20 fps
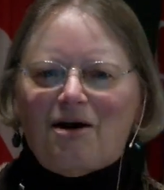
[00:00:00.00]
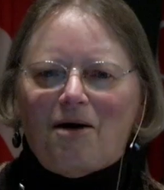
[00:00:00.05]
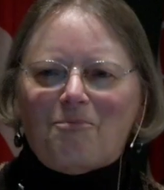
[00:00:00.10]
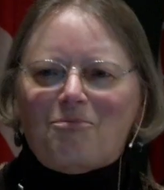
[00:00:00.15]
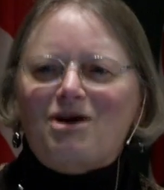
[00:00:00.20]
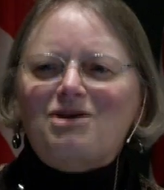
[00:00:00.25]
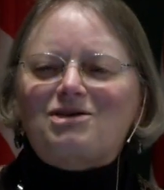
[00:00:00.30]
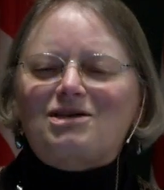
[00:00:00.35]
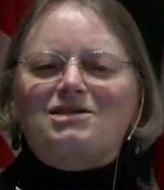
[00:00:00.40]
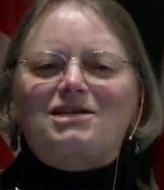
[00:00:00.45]

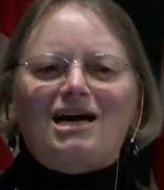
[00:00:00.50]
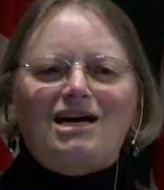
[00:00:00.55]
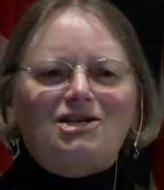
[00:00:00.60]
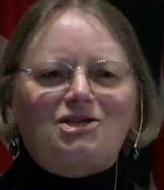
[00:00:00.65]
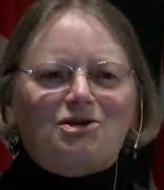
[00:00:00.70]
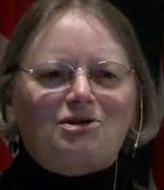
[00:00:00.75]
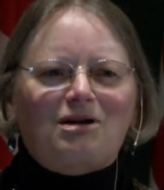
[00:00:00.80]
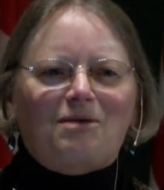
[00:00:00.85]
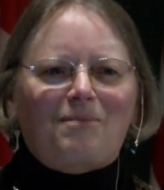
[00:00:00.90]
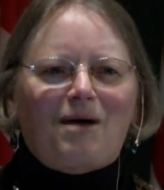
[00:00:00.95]

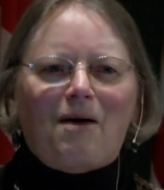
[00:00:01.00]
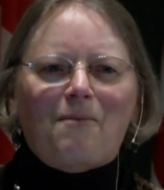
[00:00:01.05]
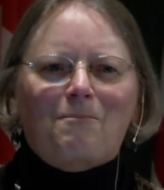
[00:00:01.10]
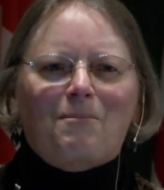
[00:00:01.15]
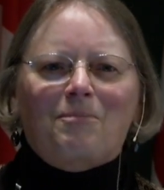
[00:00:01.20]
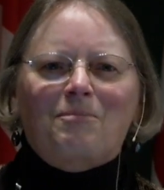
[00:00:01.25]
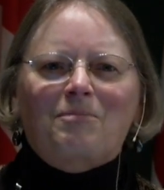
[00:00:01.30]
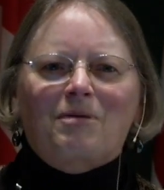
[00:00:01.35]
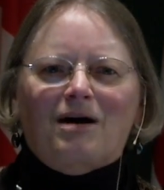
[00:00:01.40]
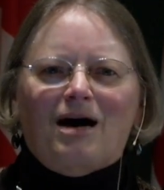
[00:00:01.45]
presentation
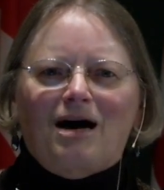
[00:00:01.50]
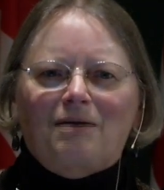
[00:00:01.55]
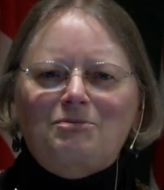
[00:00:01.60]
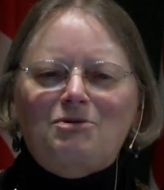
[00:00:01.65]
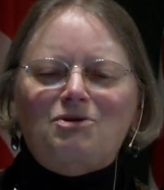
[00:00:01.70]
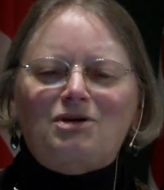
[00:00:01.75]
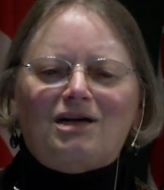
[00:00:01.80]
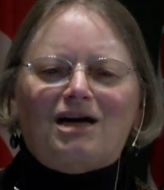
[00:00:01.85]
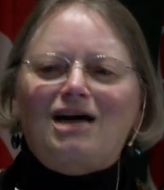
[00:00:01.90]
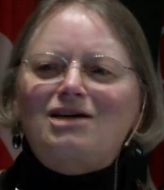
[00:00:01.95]
about
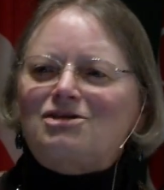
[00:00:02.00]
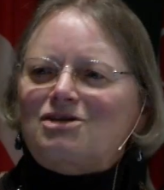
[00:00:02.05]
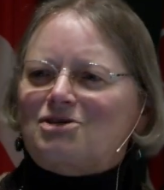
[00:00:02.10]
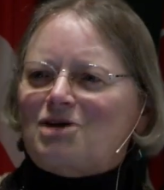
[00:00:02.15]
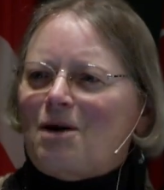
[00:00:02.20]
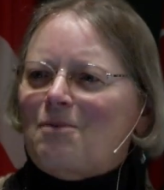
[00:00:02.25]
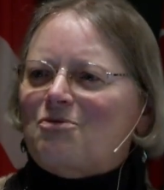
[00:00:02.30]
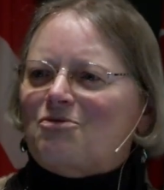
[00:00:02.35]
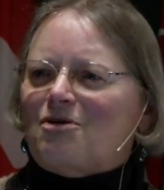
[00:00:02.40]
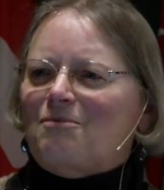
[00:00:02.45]
using
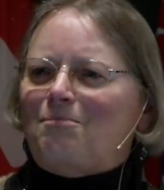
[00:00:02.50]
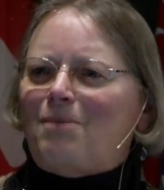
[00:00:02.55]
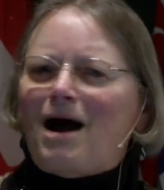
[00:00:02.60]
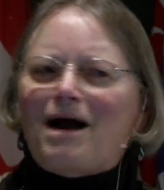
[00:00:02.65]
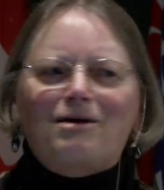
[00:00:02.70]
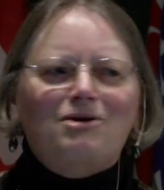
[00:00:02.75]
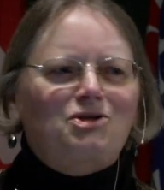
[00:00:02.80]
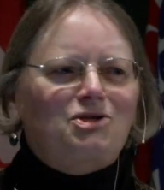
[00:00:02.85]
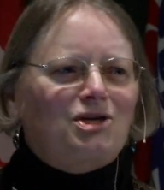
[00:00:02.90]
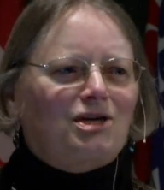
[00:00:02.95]
isotopes for
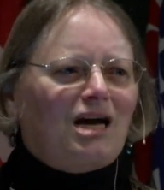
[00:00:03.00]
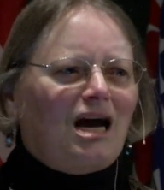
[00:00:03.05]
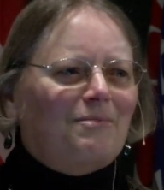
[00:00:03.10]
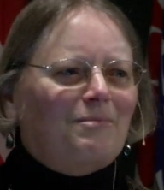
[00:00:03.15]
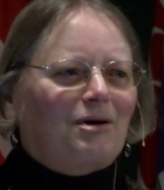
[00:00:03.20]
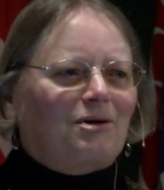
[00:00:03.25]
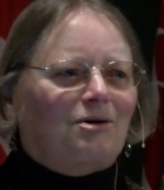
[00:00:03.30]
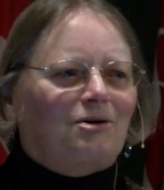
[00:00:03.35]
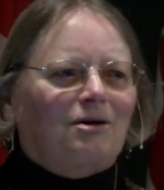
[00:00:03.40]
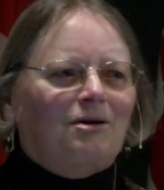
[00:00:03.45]

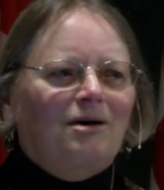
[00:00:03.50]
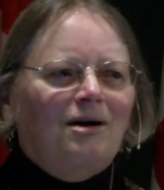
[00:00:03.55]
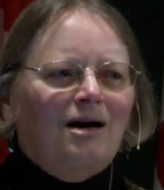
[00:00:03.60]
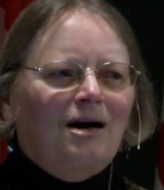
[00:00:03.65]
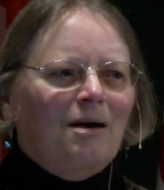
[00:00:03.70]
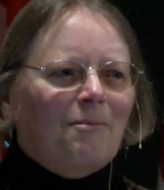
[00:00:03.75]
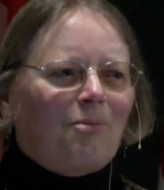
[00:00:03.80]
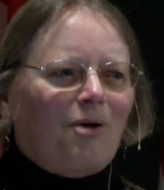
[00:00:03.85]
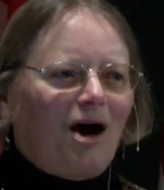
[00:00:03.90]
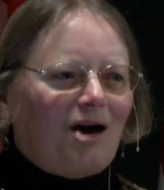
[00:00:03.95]
biogeochemical
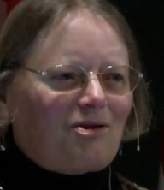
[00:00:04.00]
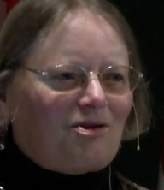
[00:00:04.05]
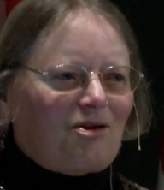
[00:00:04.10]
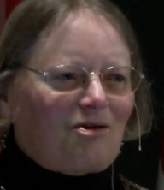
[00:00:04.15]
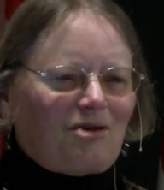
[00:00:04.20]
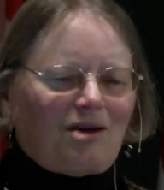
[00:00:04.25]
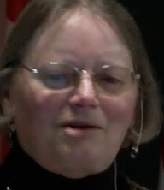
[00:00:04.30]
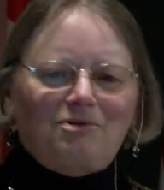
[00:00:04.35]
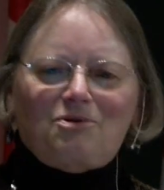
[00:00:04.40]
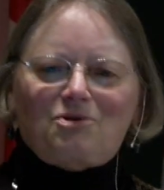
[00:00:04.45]

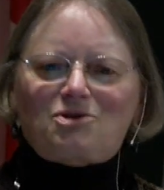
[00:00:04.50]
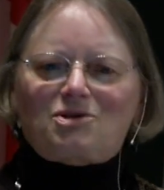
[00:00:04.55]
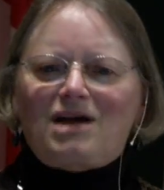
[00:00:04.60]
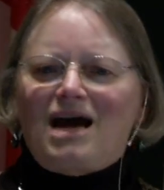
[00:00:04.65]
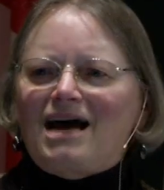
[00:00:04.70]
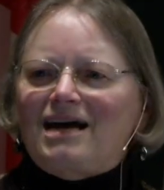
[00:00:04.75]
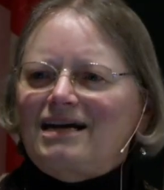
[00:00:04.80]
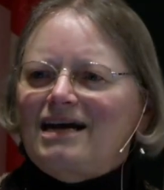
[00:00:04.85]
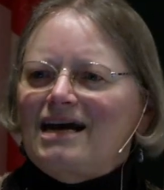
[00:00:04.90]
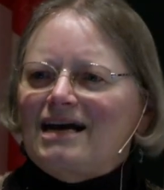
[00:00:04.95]
process
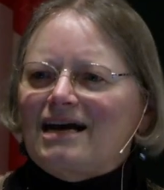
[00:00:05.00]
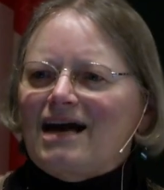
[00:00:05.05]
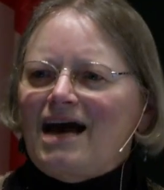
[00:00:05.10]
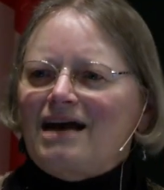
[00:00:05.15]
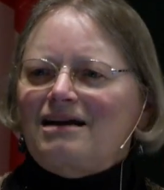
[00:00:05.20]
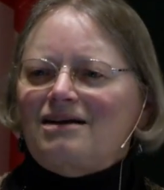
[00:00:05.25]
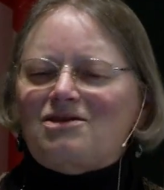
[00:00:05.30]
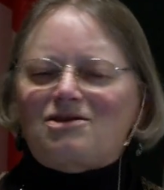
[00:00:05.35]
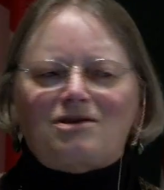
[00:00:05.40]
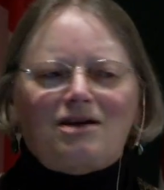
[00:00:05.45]
understanding
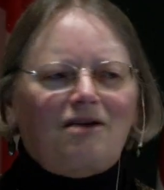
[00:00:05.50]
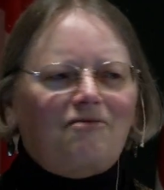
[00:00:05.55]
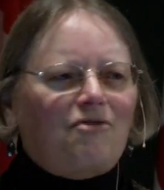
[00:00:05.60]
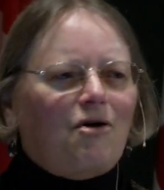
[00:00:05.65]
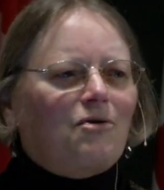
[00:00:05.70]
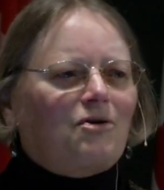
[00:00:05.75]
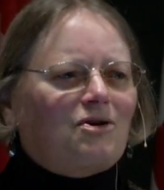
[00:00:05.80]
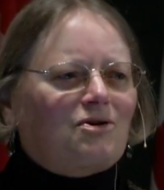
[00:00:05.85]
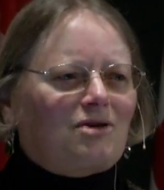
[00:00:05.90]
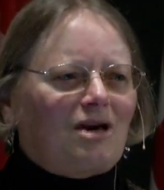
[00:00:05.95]
and instead
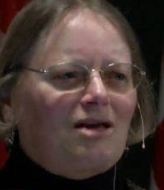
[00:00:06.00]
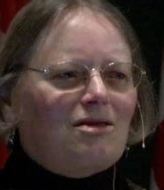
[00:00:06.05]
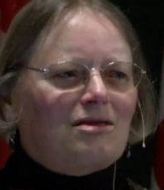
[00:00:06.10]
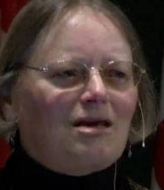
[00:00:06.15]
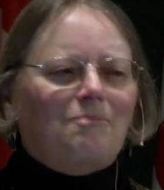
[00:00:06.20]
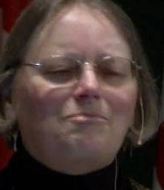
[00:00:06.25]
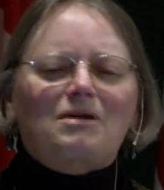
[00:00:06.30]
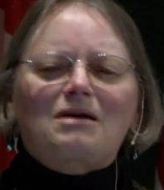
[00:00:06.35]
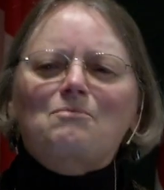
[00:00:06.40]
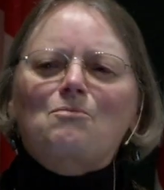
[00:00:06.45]
focus on
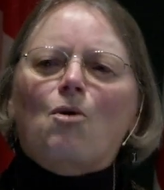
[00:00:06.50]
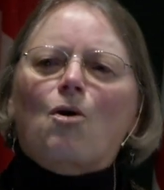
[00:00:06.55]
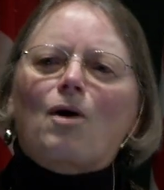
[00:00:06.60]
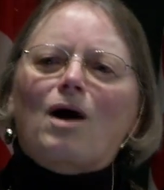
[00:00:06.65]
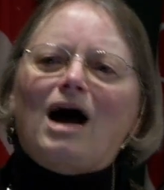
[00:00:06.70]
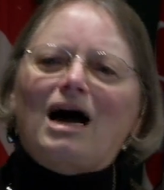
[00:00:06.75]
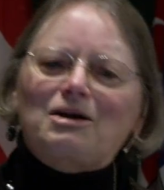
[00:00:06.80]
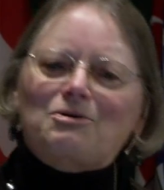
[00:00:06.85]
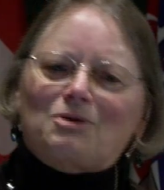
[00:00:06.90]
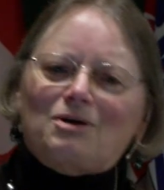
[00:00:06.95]
something more
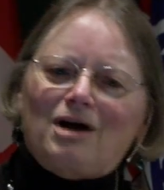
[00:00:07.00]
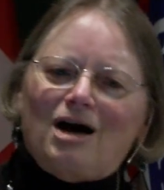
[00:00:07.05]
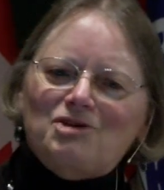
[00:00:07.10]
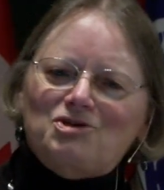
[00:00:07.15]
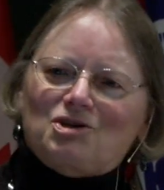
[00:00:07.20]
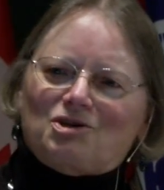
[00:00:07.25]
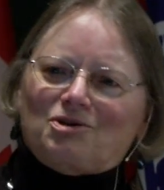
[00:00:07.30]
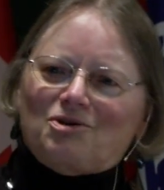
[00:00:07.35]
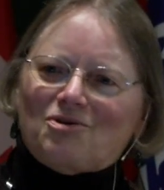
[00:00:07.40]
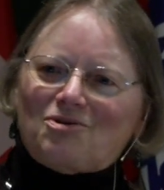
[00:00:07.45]

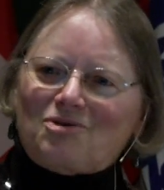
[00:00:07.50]
hydrological.